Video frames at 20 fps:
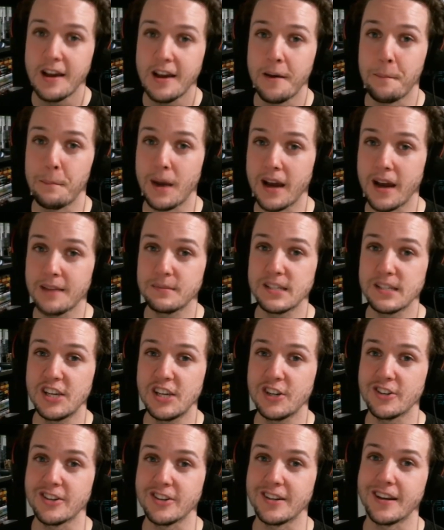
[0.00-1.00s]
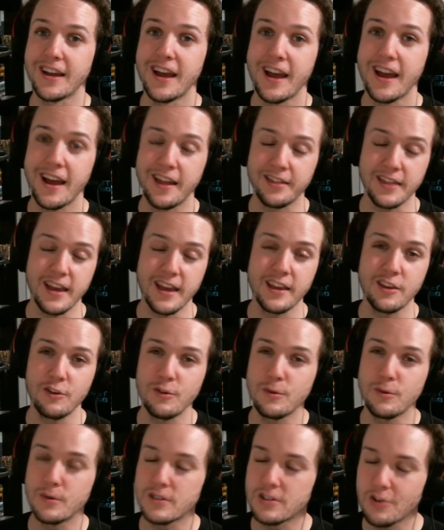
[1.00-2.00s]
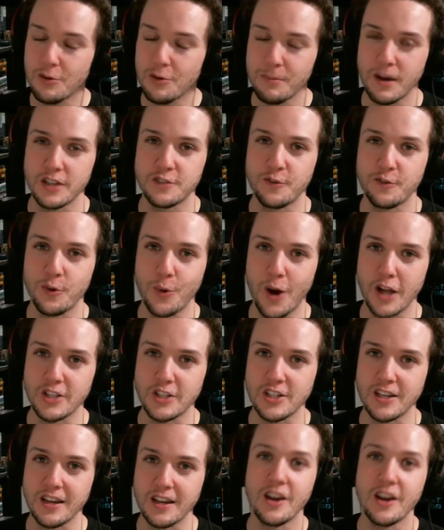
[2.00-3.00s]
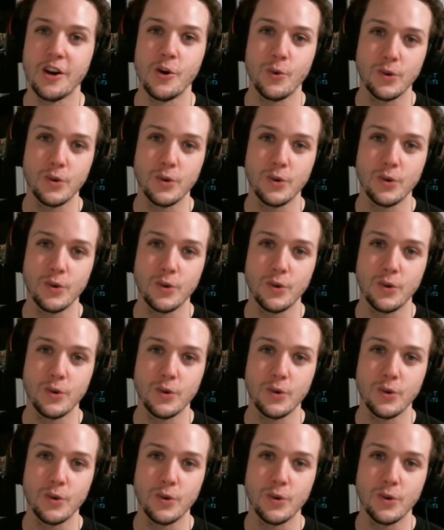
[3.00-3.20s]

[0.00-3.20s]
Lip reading: My name's Kieran, and thank you so much for watching.